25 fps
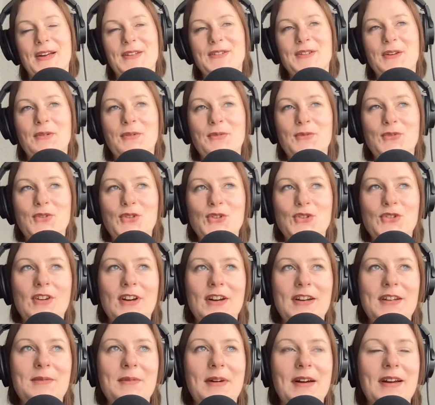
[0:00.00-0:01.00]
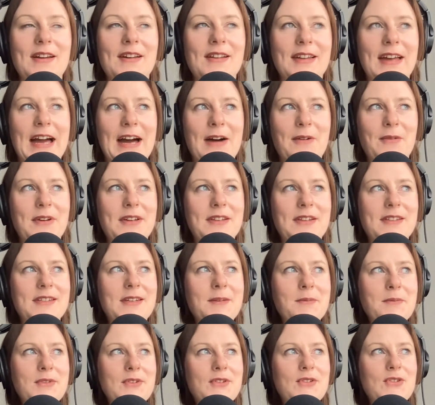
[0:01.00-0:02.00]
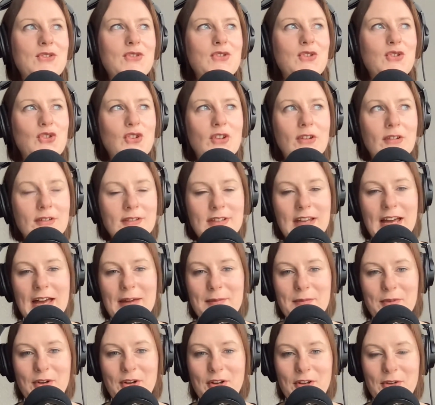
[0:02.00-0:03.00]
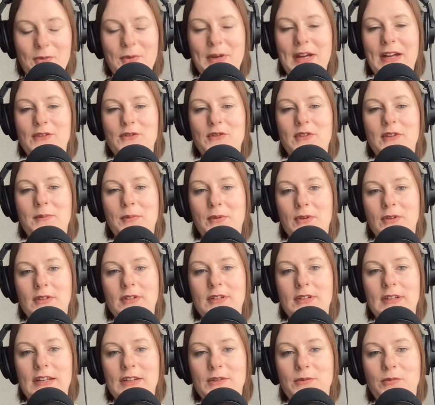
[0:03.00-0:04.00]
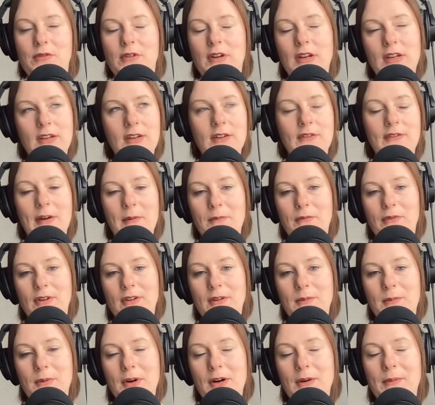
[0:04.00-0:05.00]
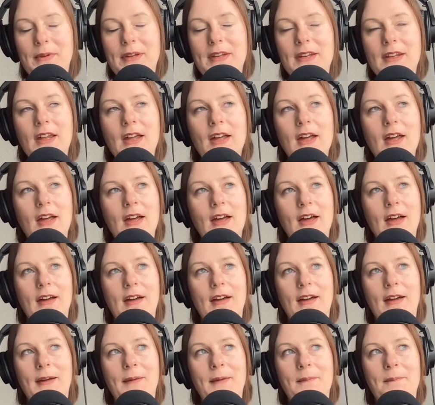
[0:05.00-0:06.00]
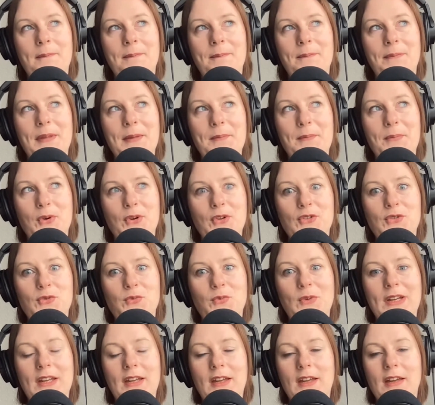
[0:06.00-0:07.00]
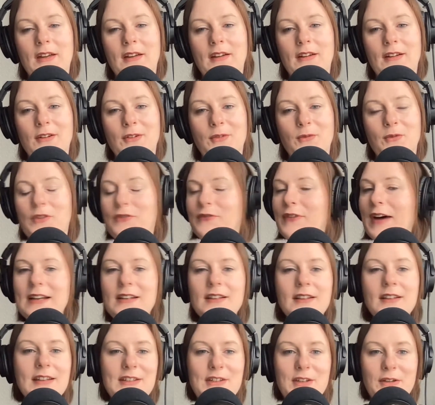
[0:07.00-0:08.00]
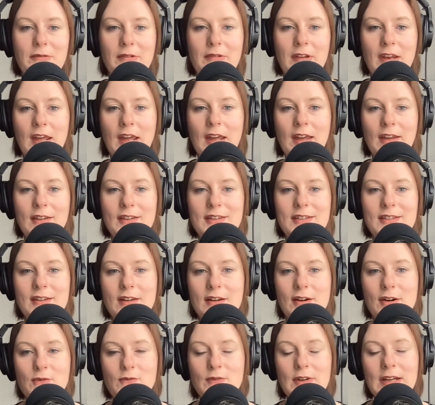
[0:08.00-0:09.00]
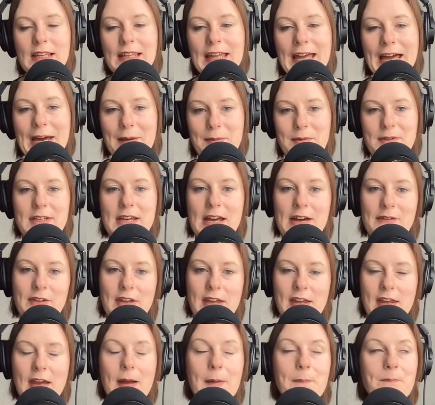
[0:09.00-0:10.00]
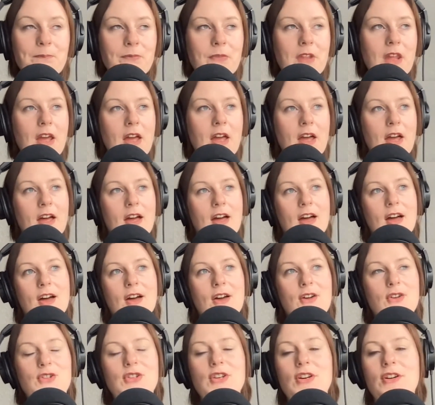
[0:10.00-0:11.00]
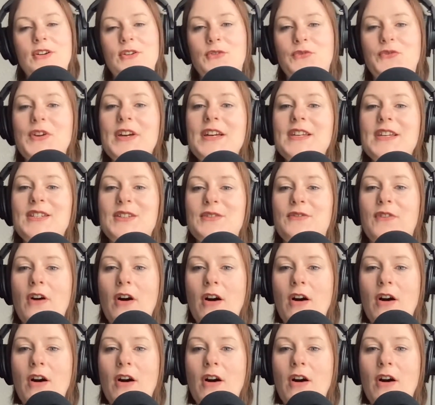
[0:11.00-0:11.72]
So we were just talking about earlier how it seems such a long time ago that we actually booked this. We're in November at the moment, but we're finally doing it. So really happy to have you here. So first of